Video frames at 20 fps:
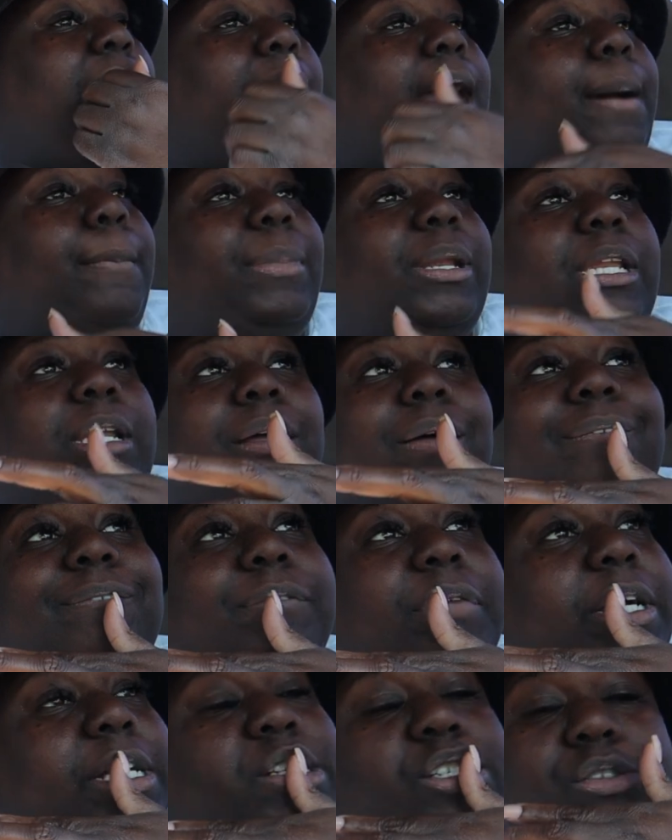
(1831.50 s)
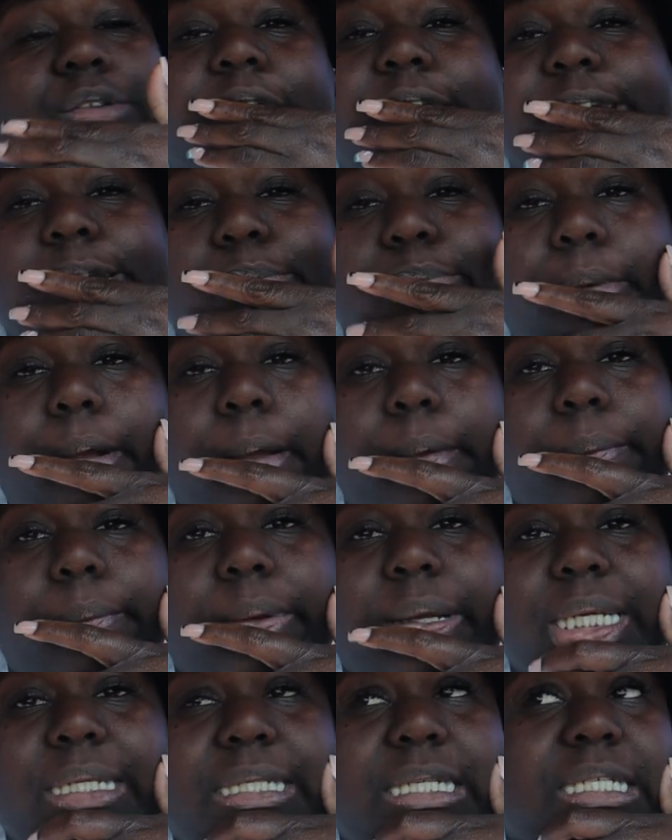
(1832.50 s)
I'm a little frustrated, bro,
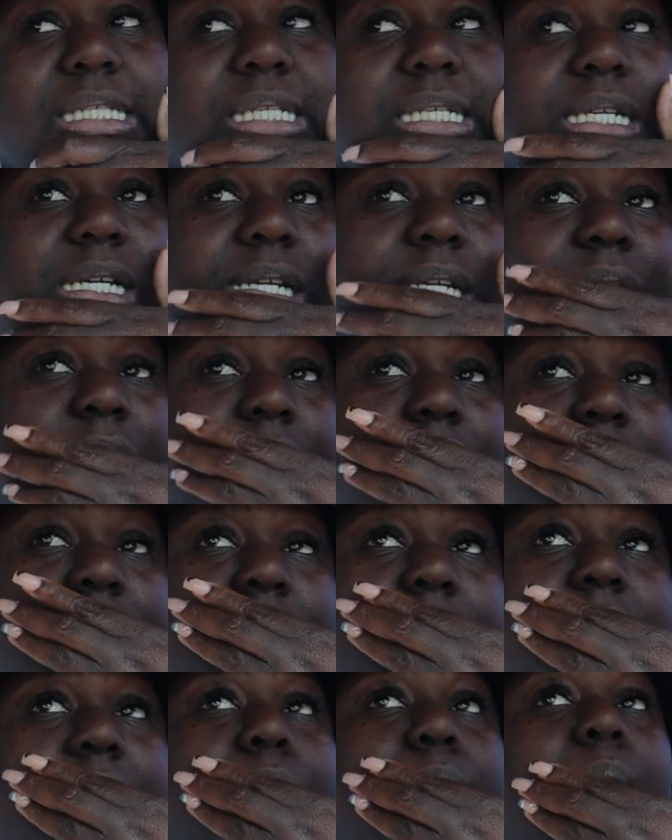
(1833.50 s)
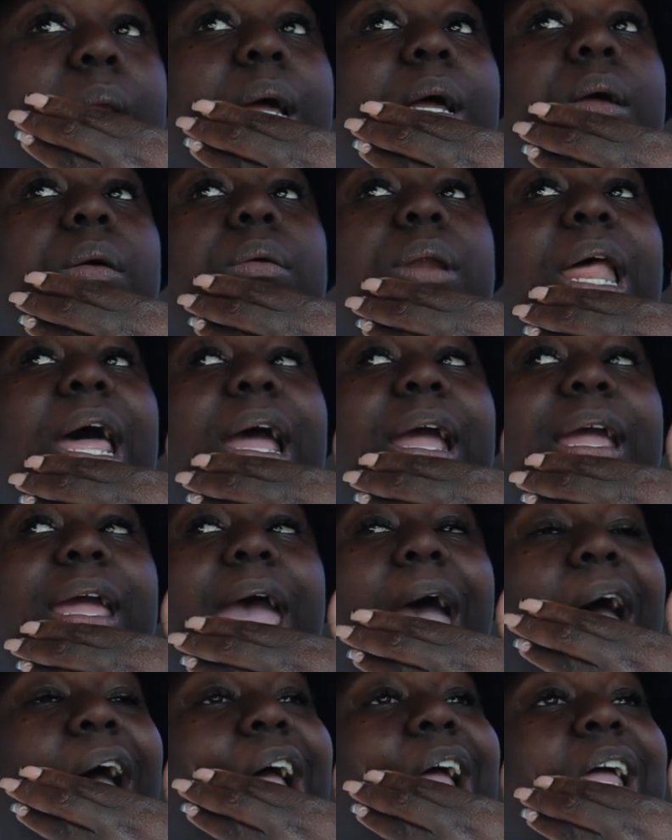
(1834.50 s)
cause it took it took too long. Like
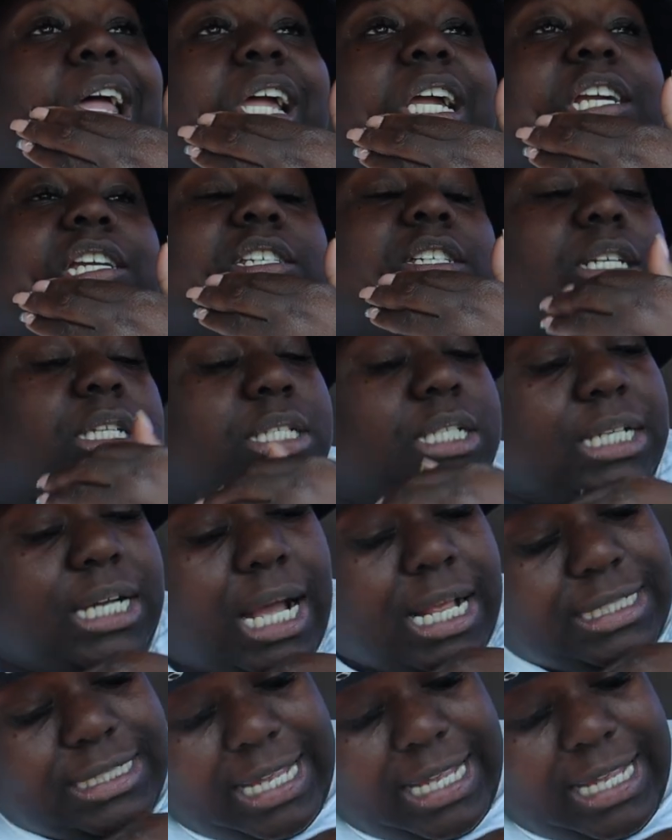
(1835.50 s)
I, she took her